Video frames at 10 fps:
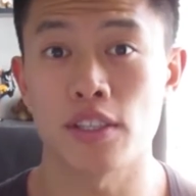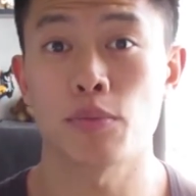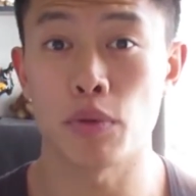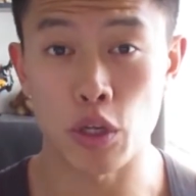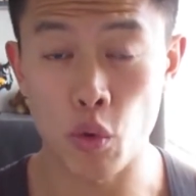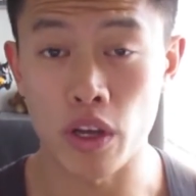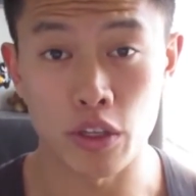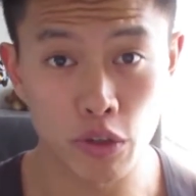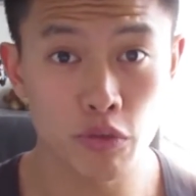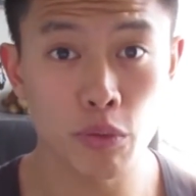it's been quite
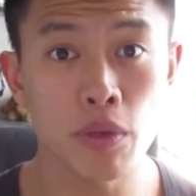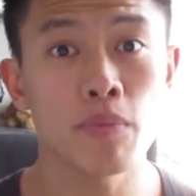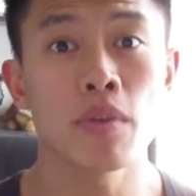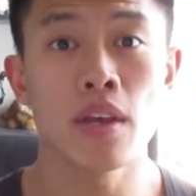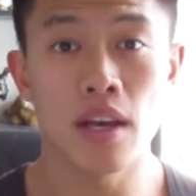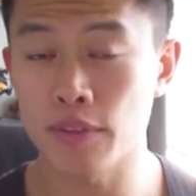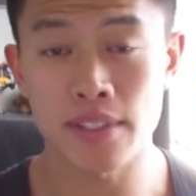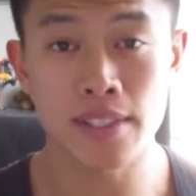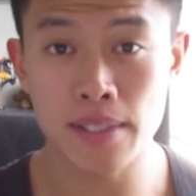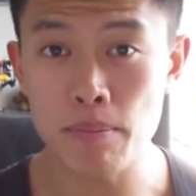good for me, for the
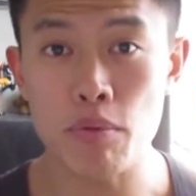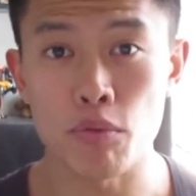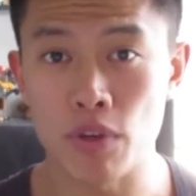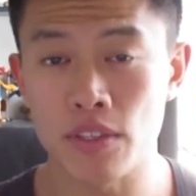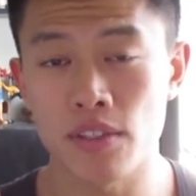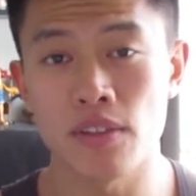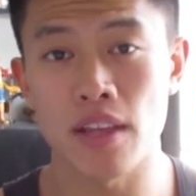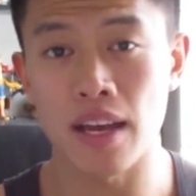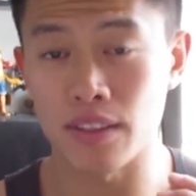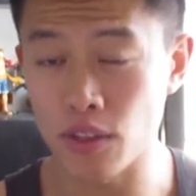simple reason
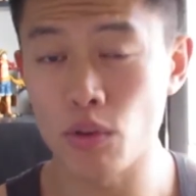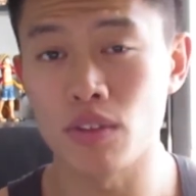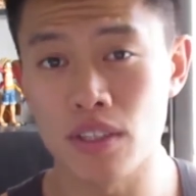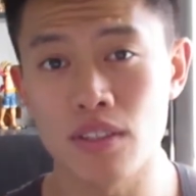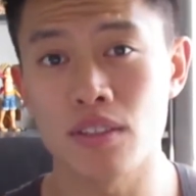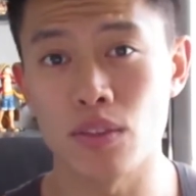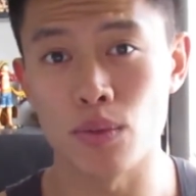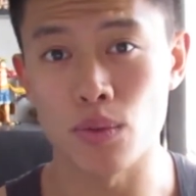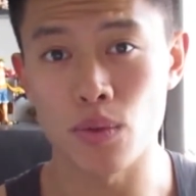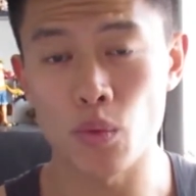that I don't need
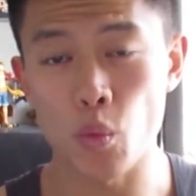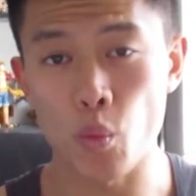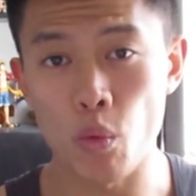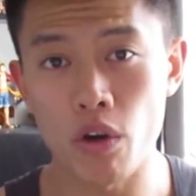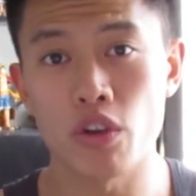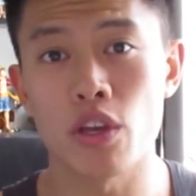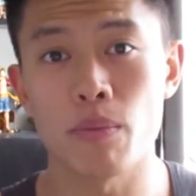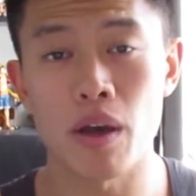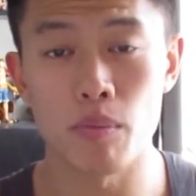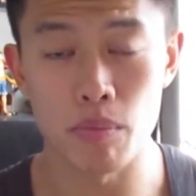to worry
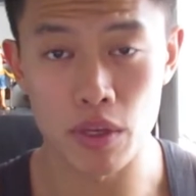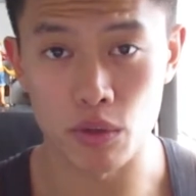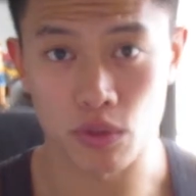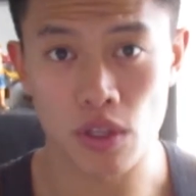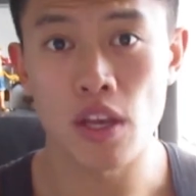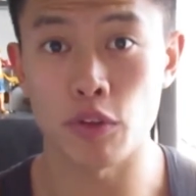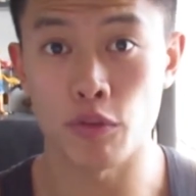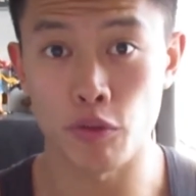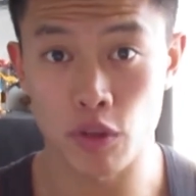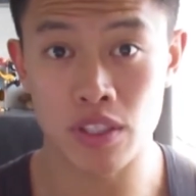about meals. For the
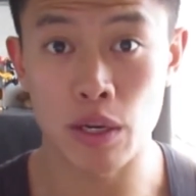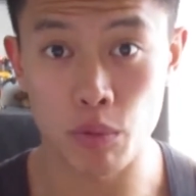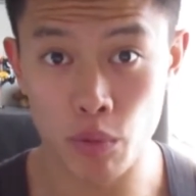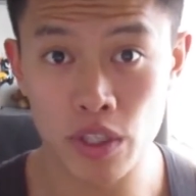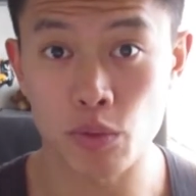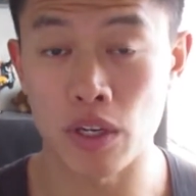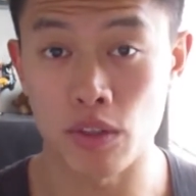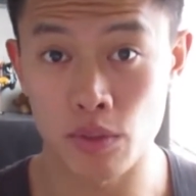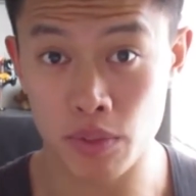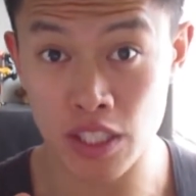first couple weeks when I
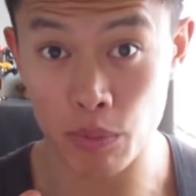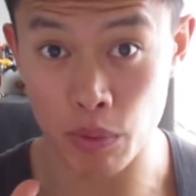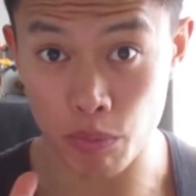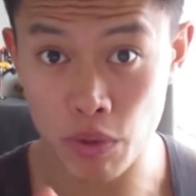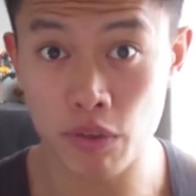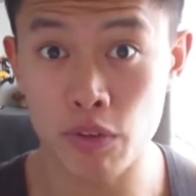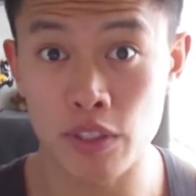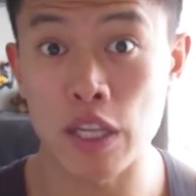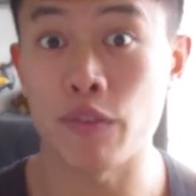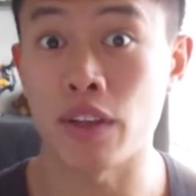was skipping breakfast
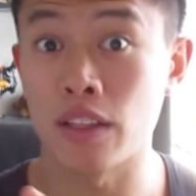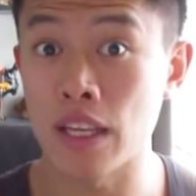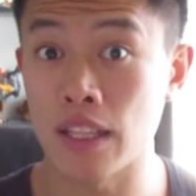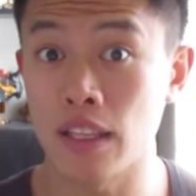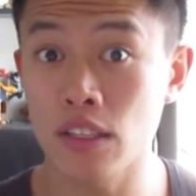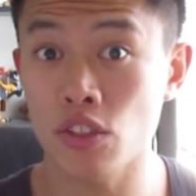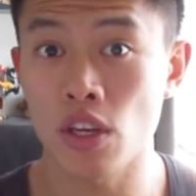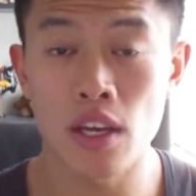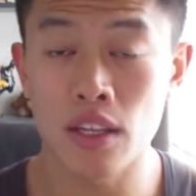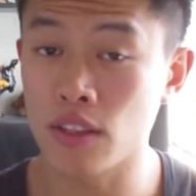and having a late lunch,
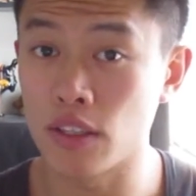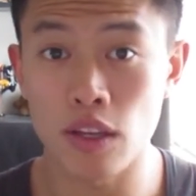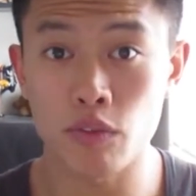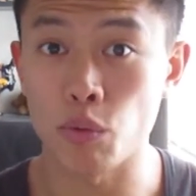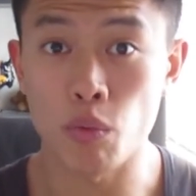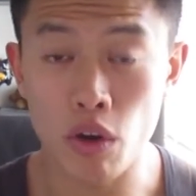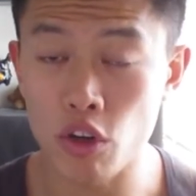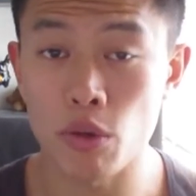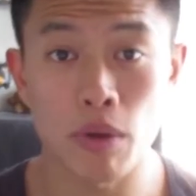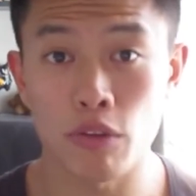didn't have to
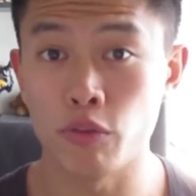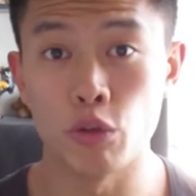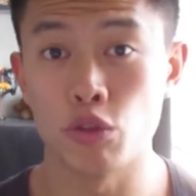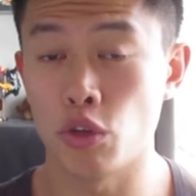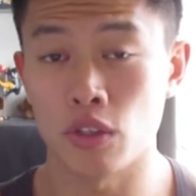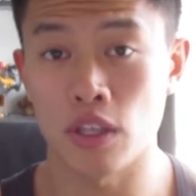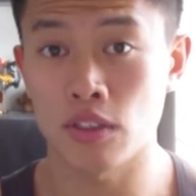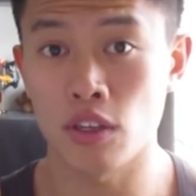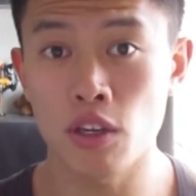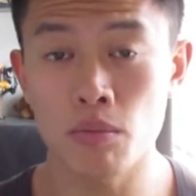worry about food during that
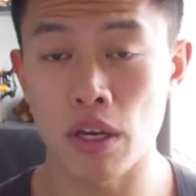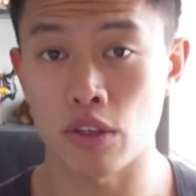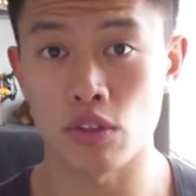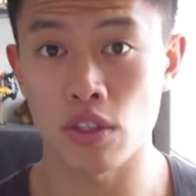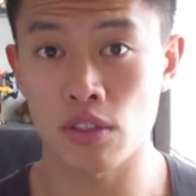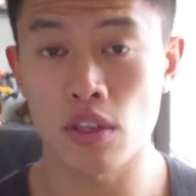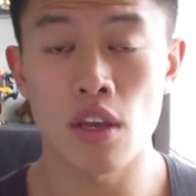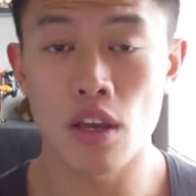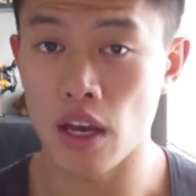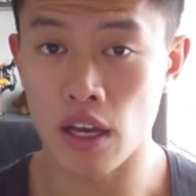time. I could just
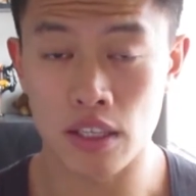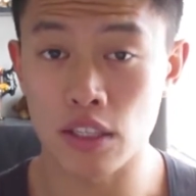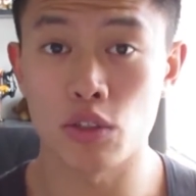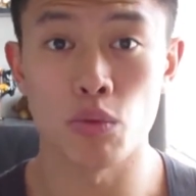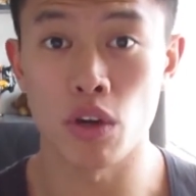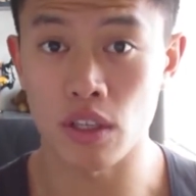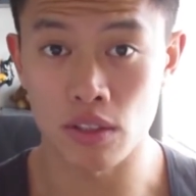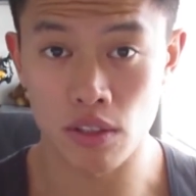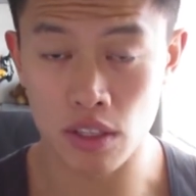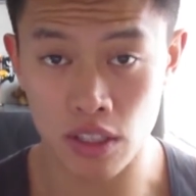get to work
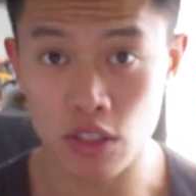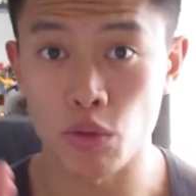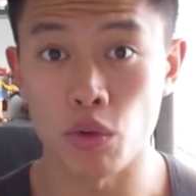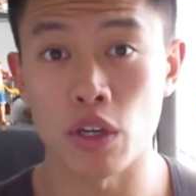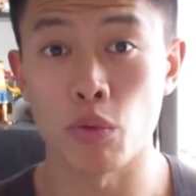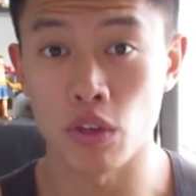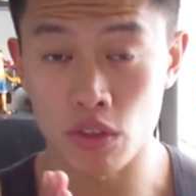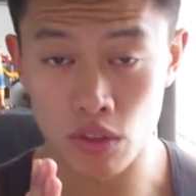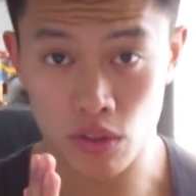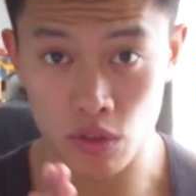and get to what I wanted
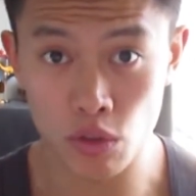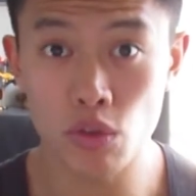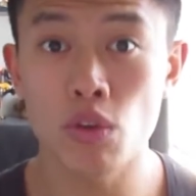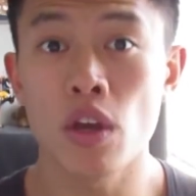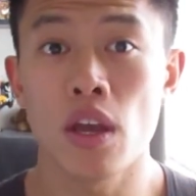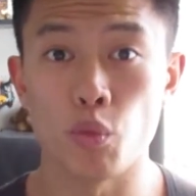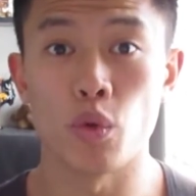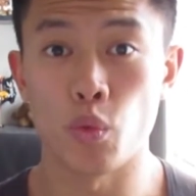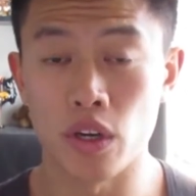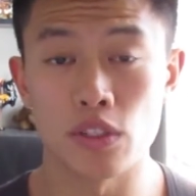to do,
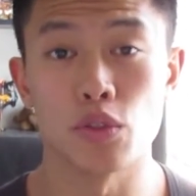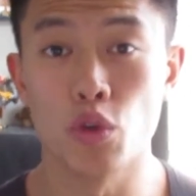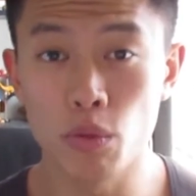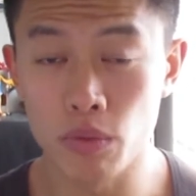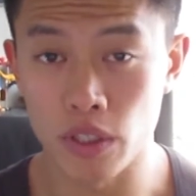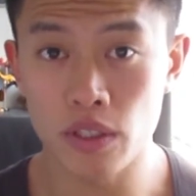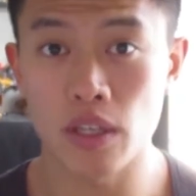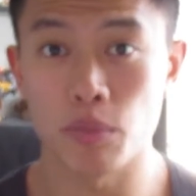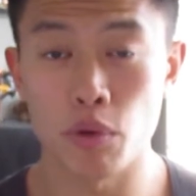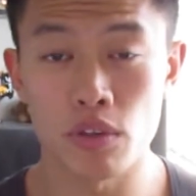whereas normally
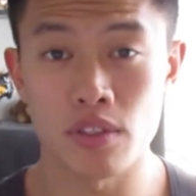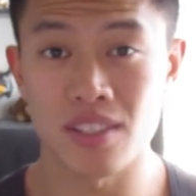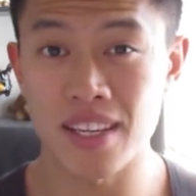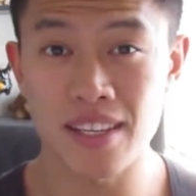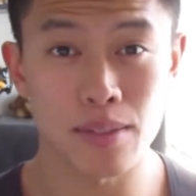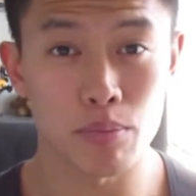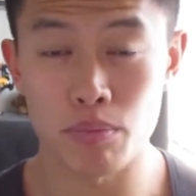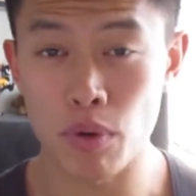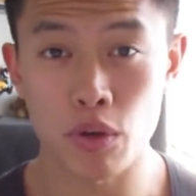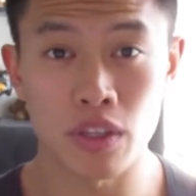a person's day is
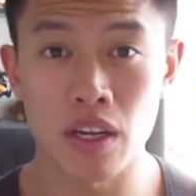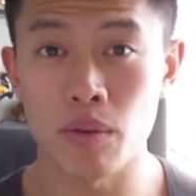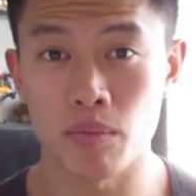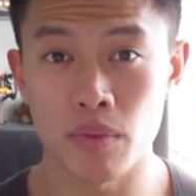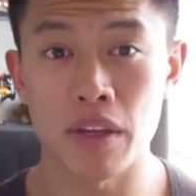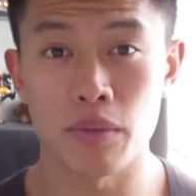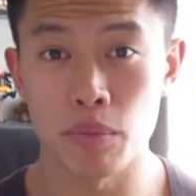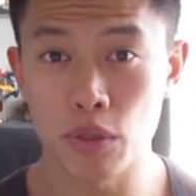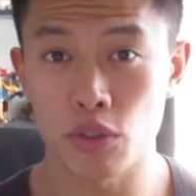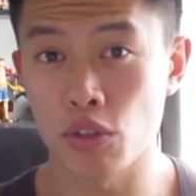broken up by the
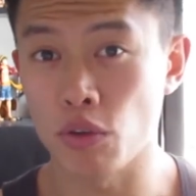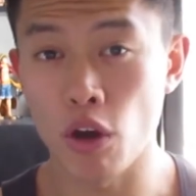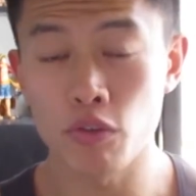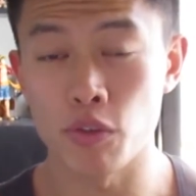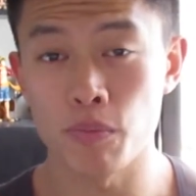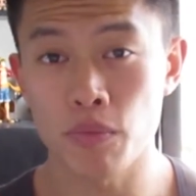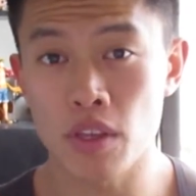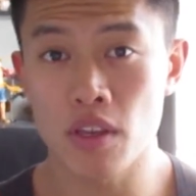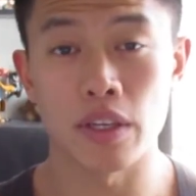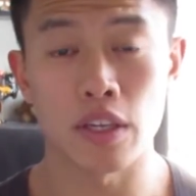meals so often.
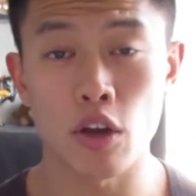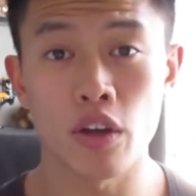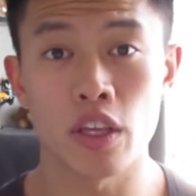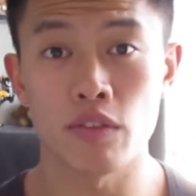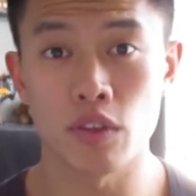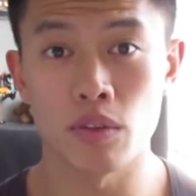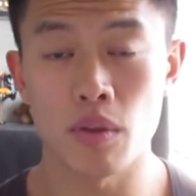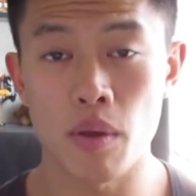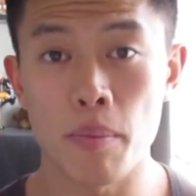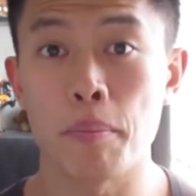It got
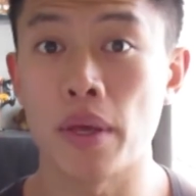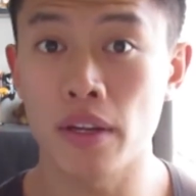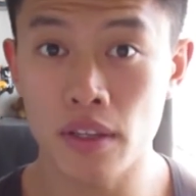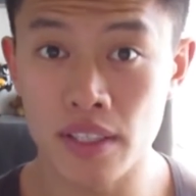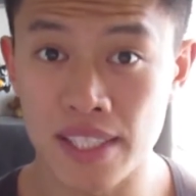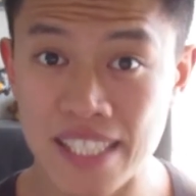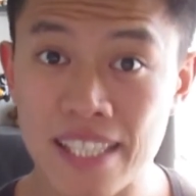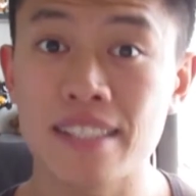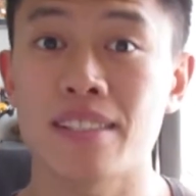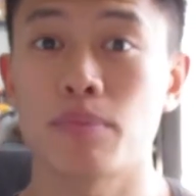even better in a
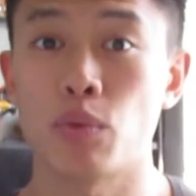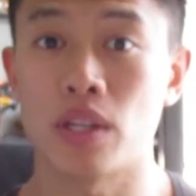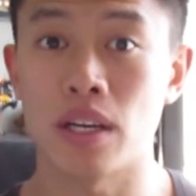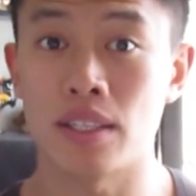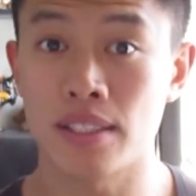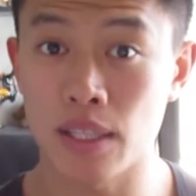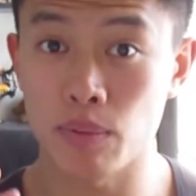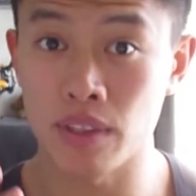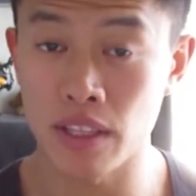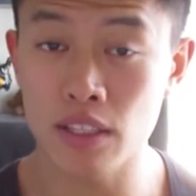sense when I
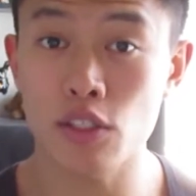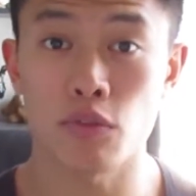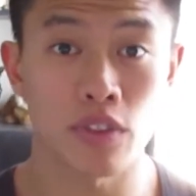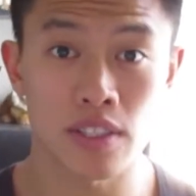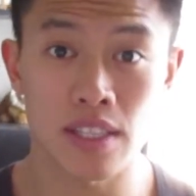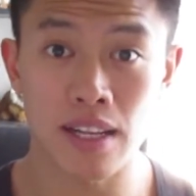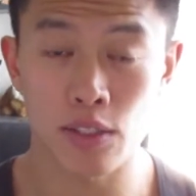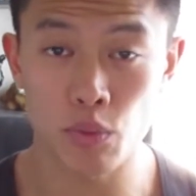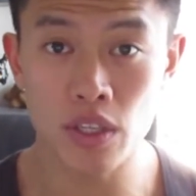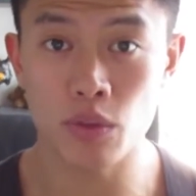skipped lunch for this
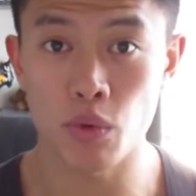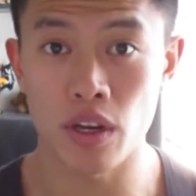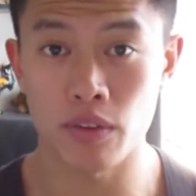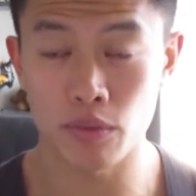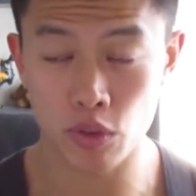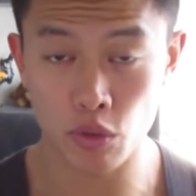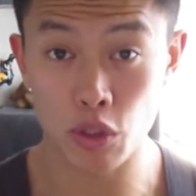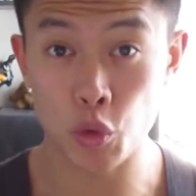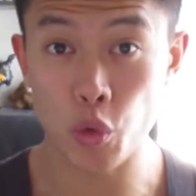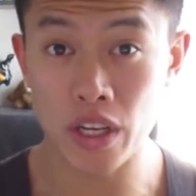last week, where I do
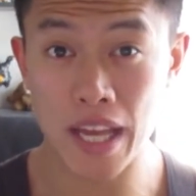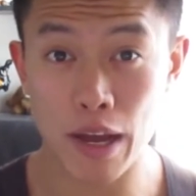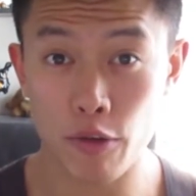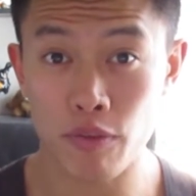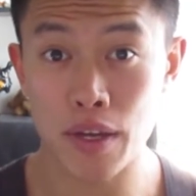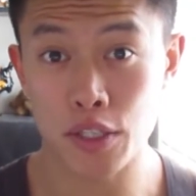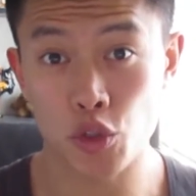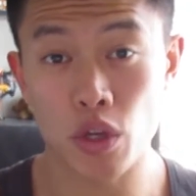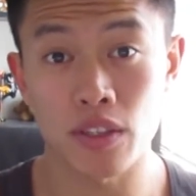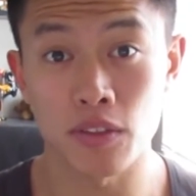the 20-hour fast
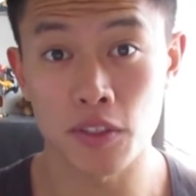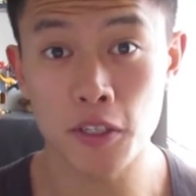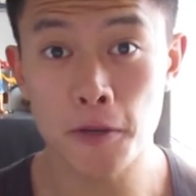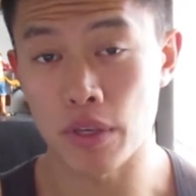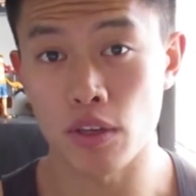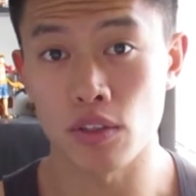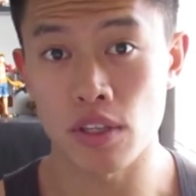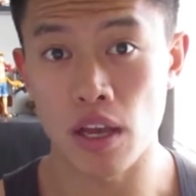straight to dinner, because